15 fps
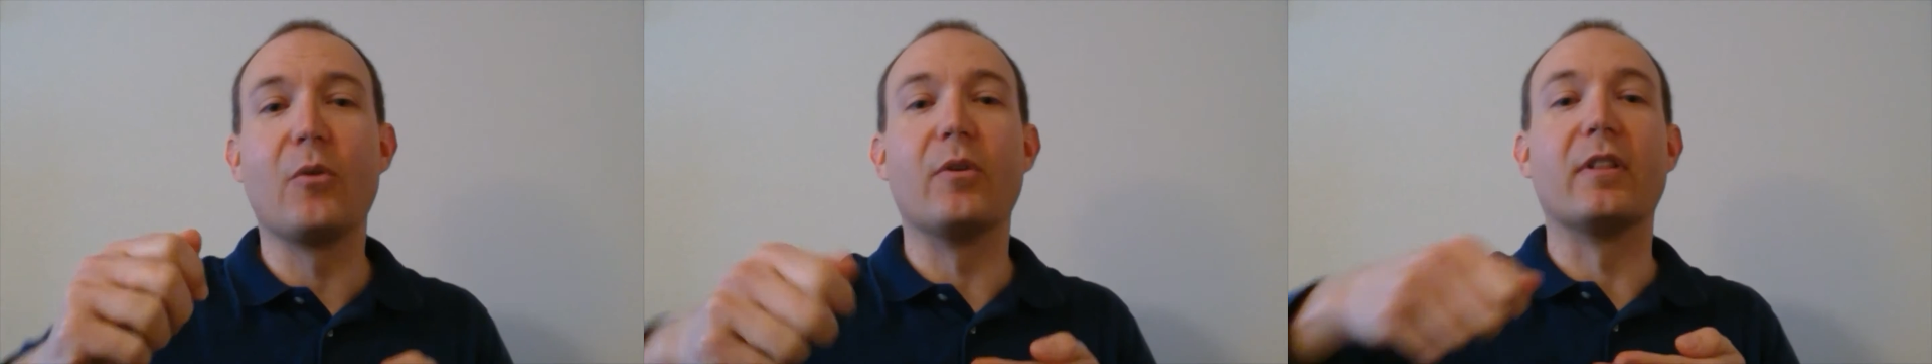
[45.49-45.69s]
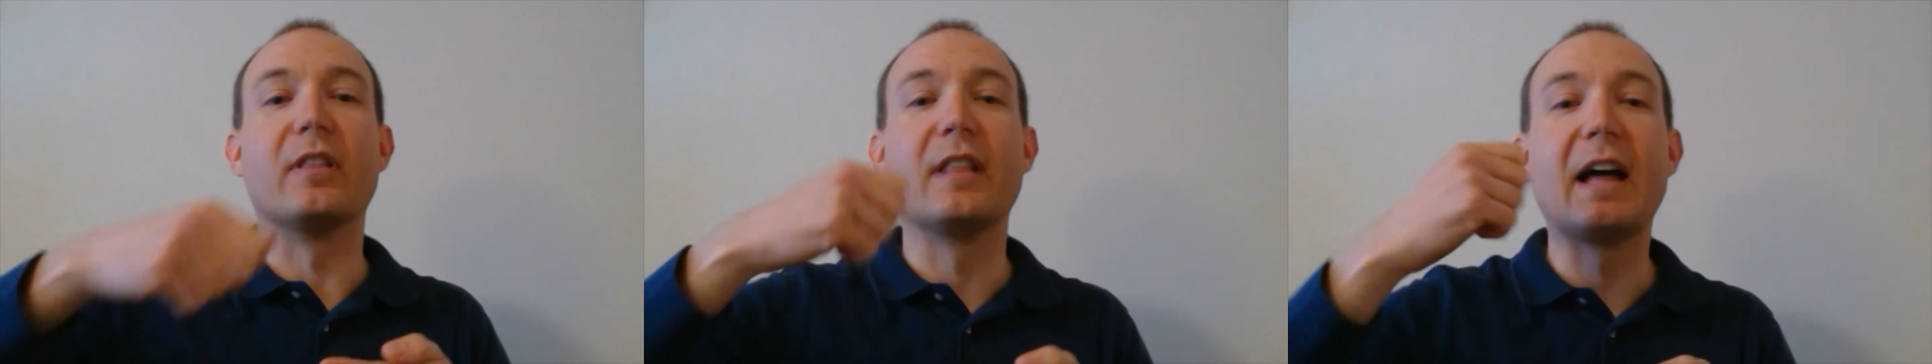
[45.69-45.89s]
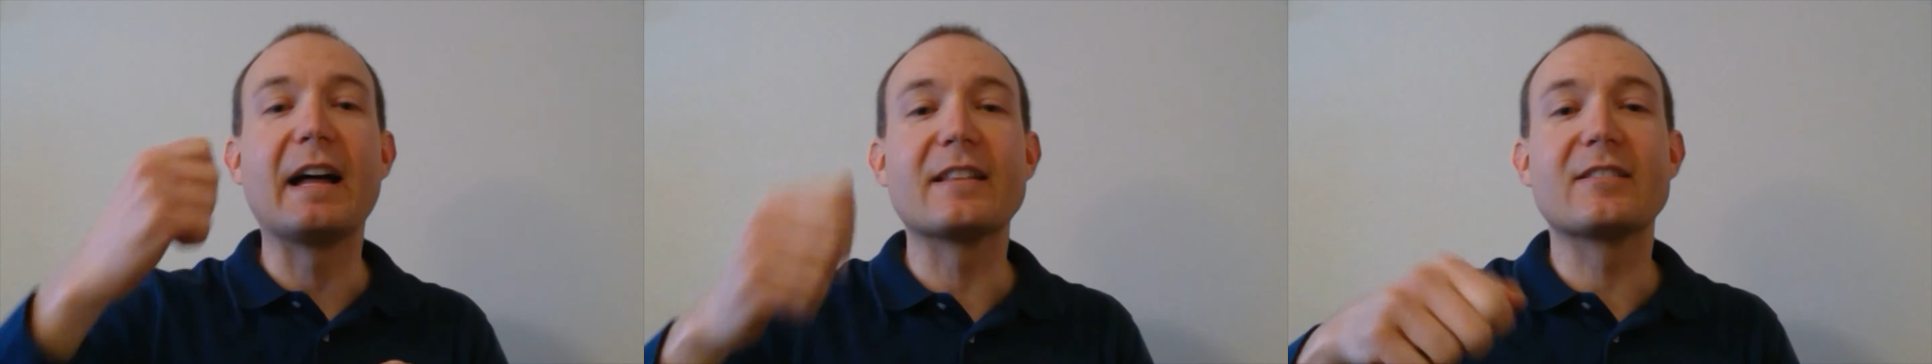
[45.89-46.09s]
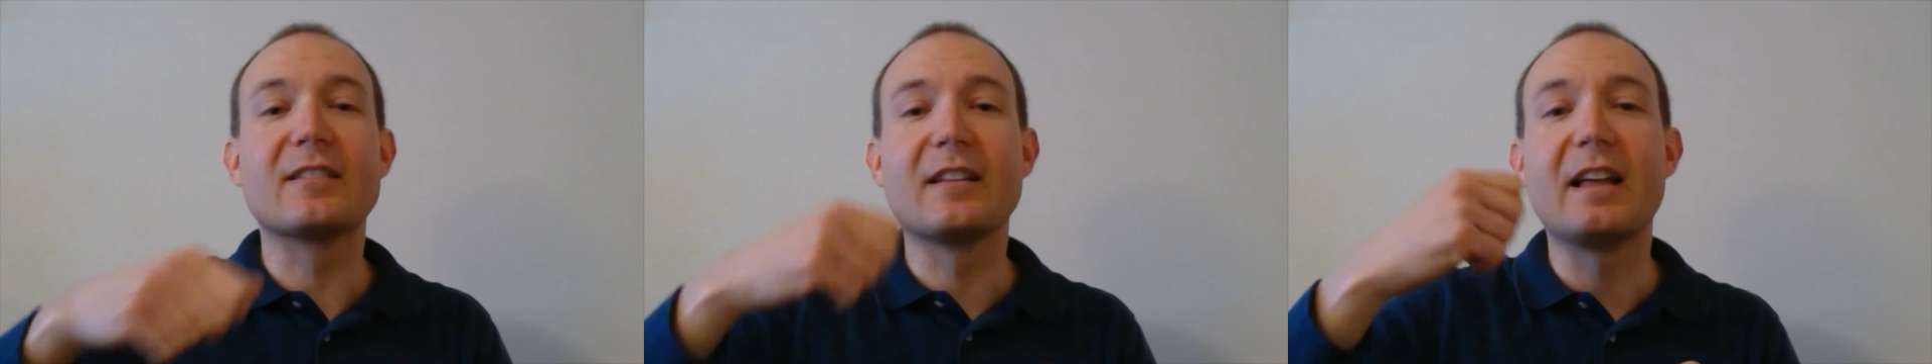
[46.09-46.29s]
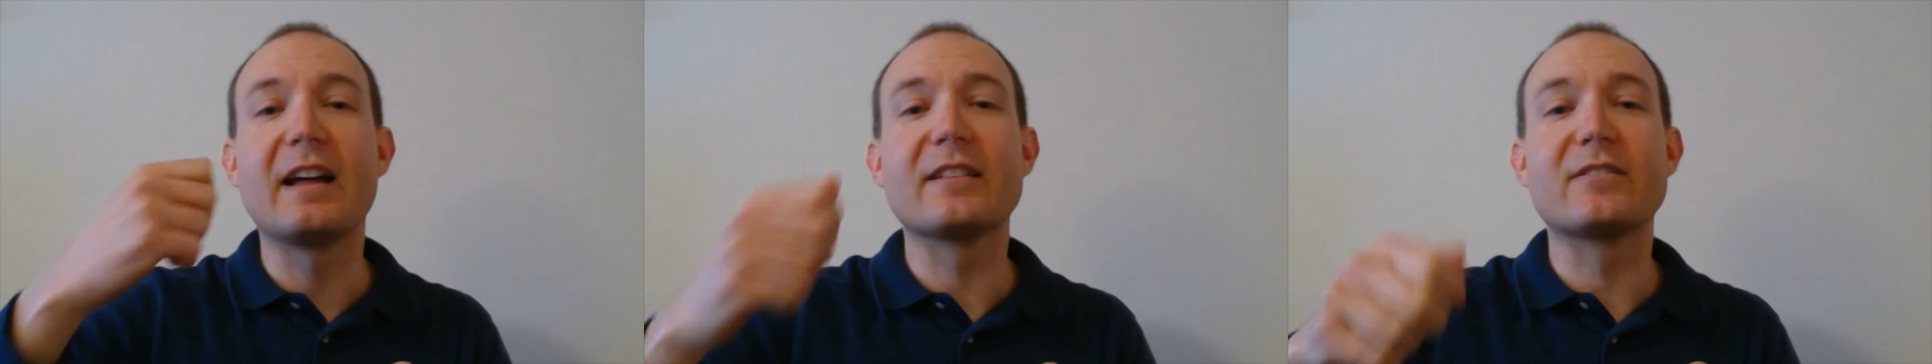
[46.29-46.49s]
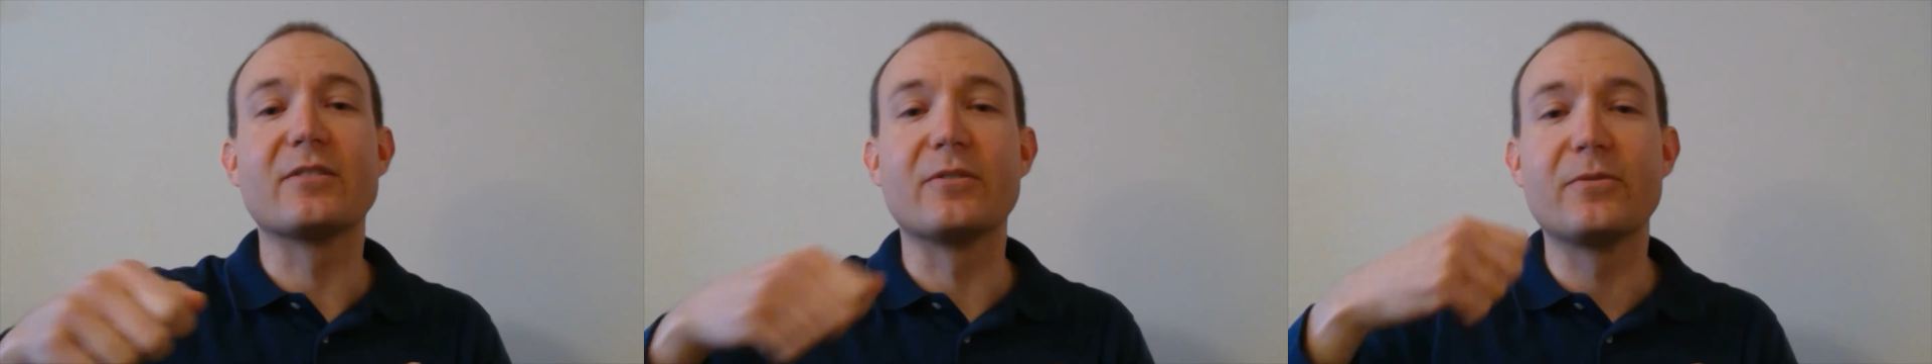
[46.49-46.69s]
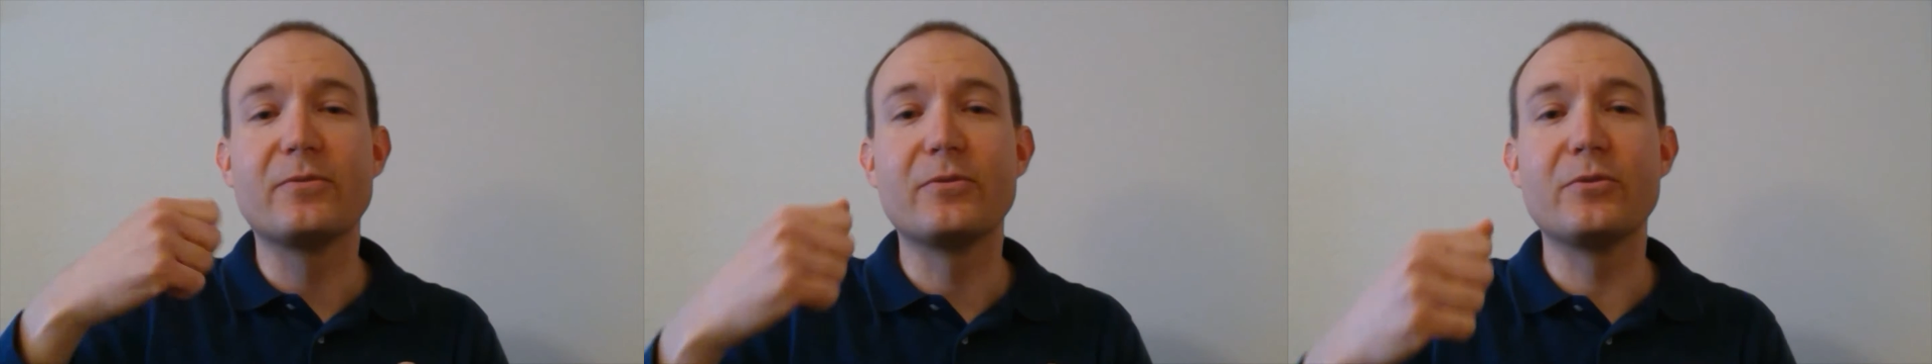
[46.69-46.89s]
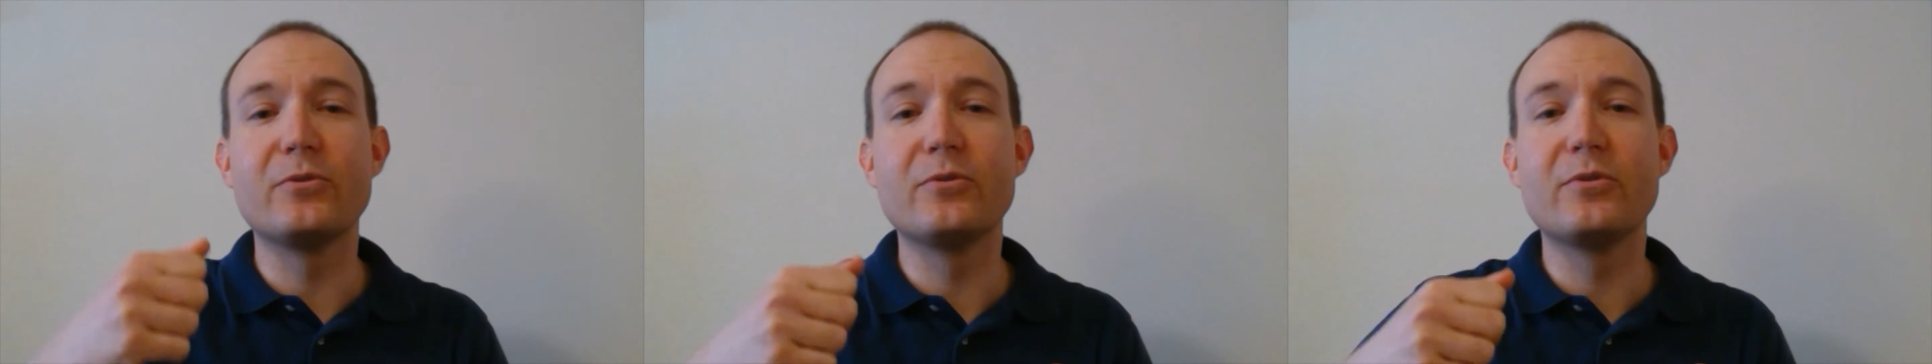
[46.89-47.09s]
with lots of
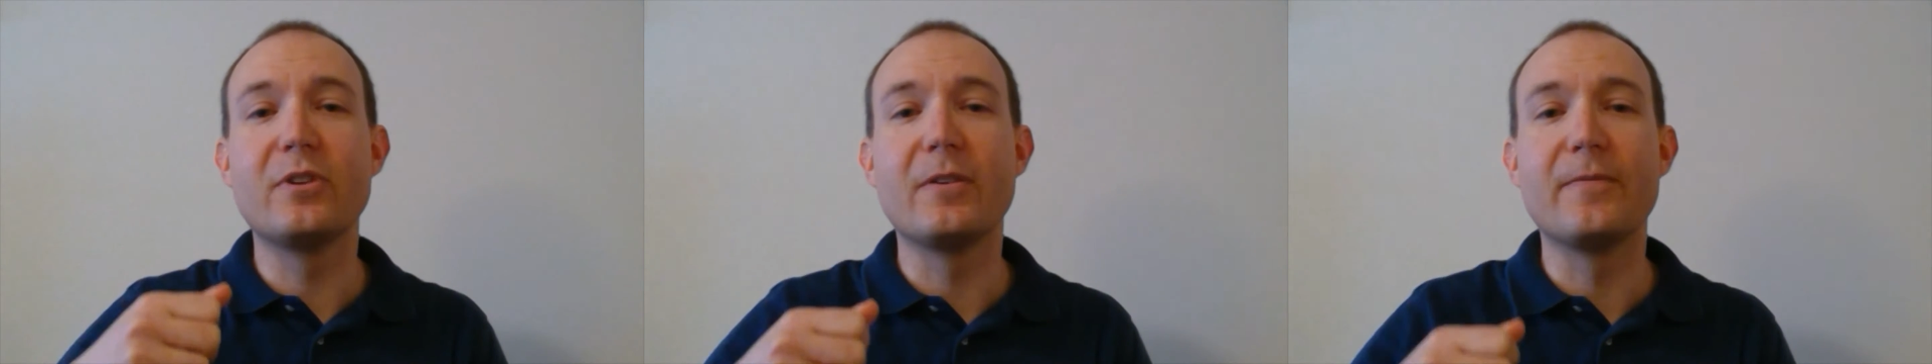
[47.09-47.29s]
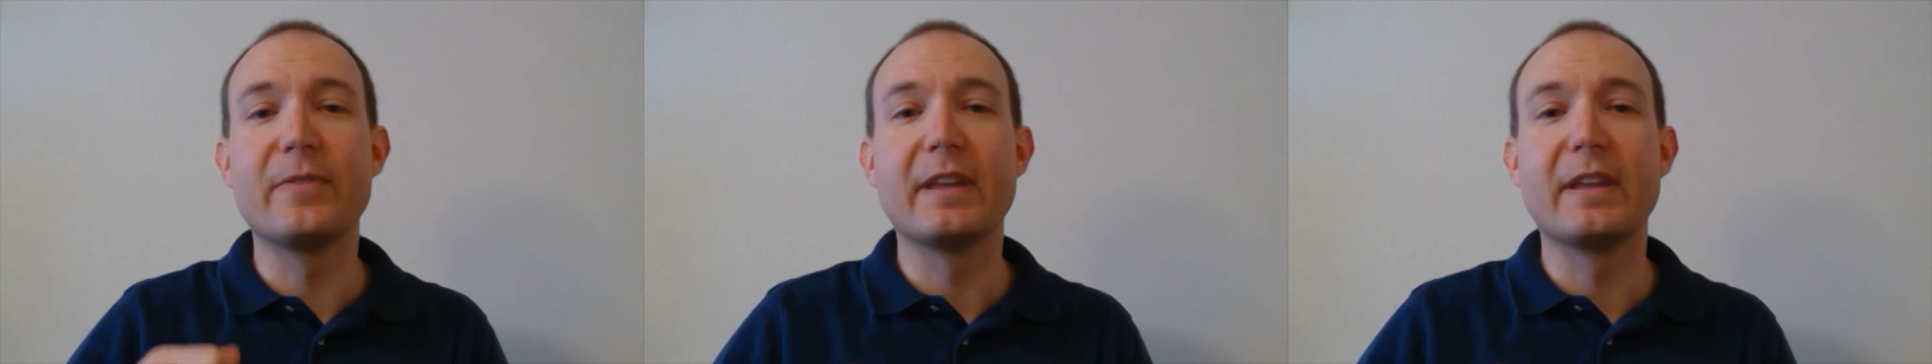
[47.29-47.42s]
food.